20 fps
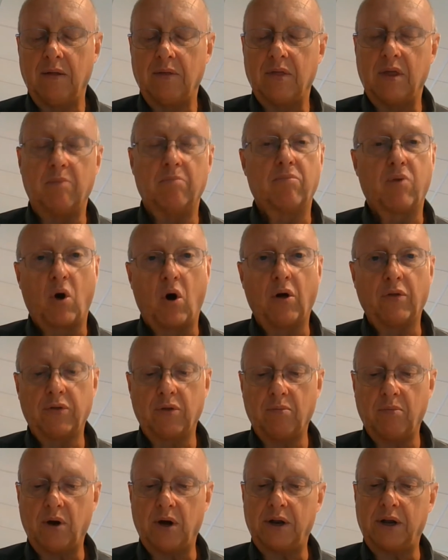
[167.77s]
then brought
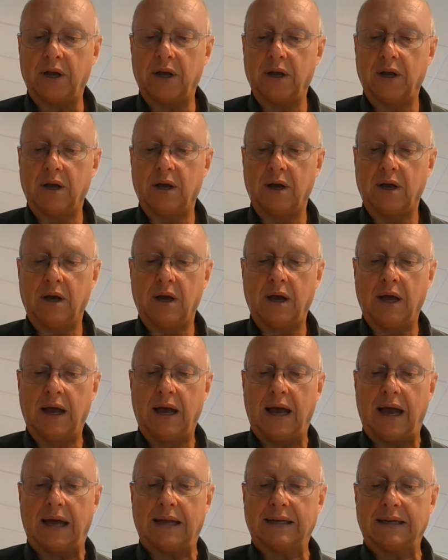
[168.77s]
the money
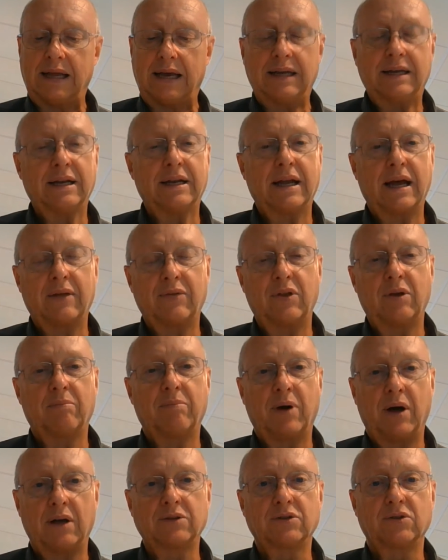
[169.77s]
and laid it at the
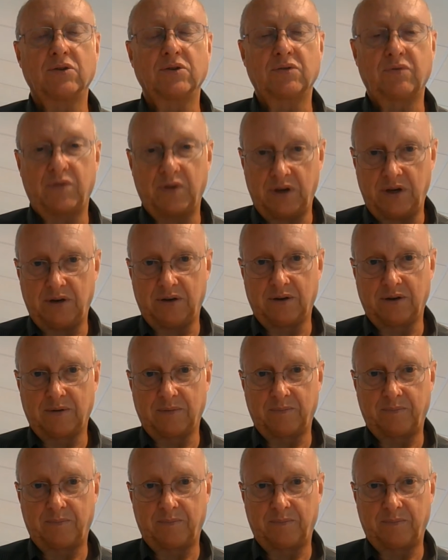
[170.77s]
apostles' feet.